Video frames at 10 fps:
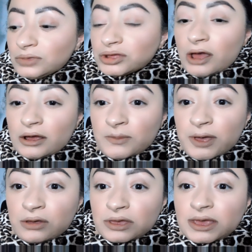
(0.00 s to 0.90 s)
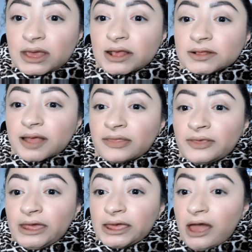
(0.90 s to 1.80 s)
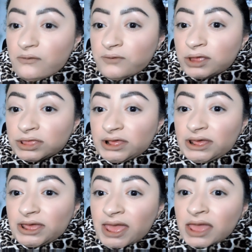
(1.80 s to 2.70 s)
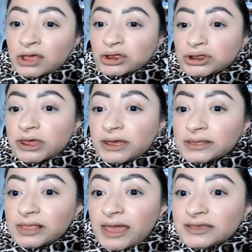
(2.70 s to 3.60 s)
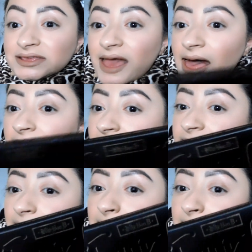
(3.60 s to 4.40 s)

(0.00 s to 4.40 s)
Talk about is the Kat Von D Shade and Light Eye